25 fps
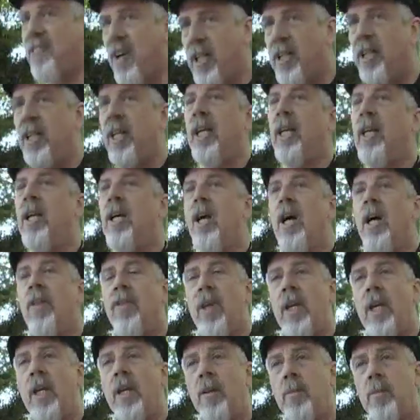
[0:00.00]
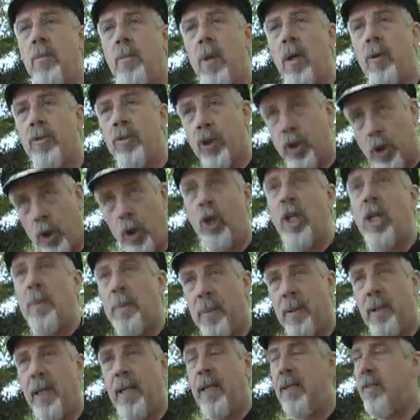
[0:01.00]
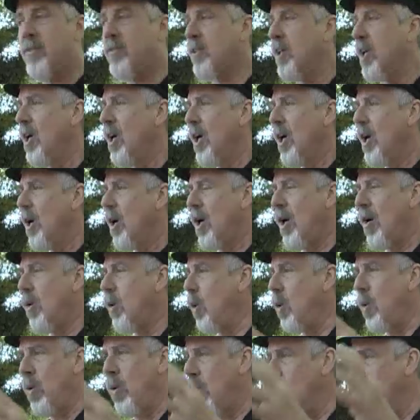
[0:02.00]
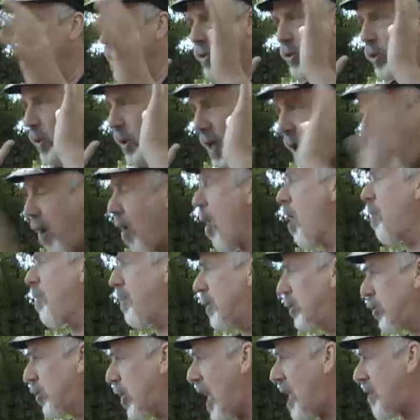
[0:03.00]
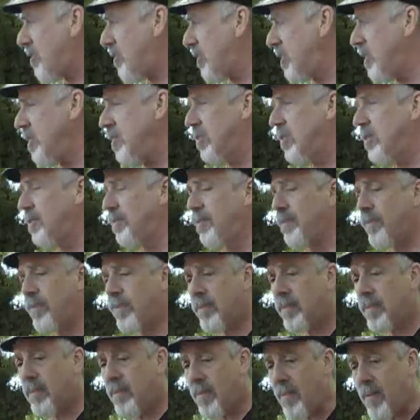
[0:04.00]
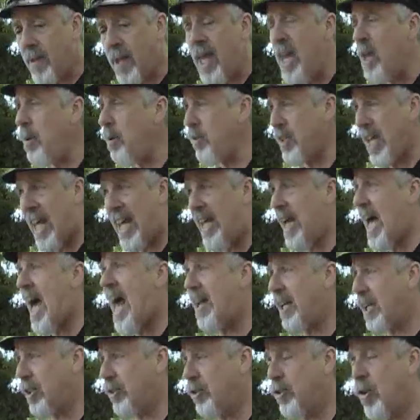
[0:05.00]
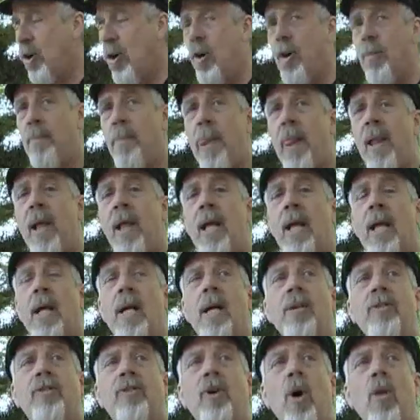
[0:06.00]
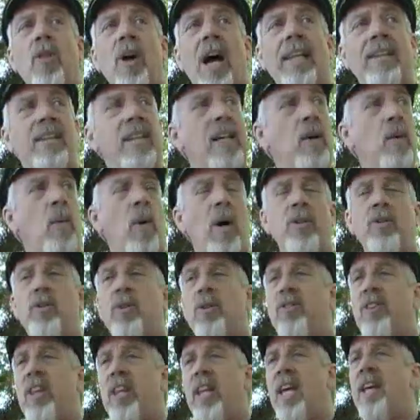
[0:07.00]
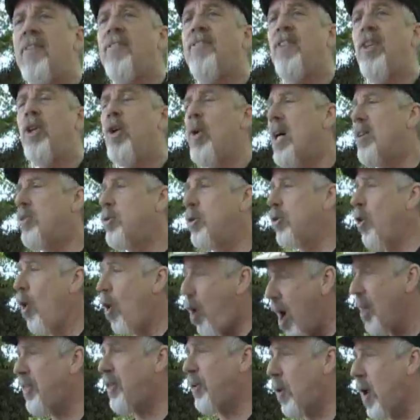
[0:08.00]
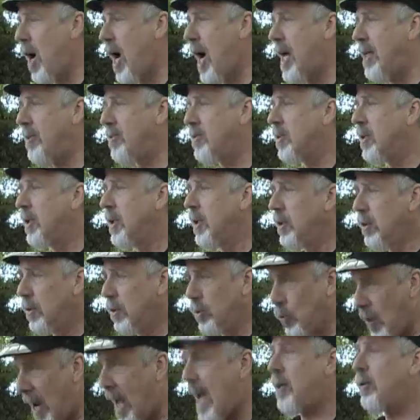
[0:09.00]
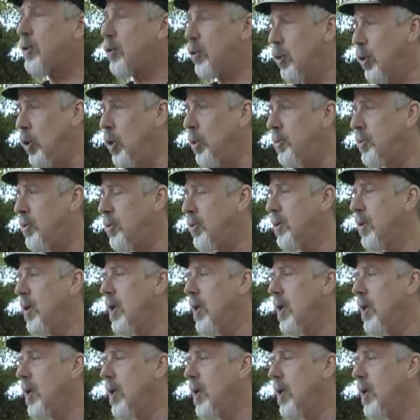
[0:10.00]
funding the security police who were doing horrible atrocities. And it was getting out of control. So the idea was is that if the U.S. would authorize ground troops,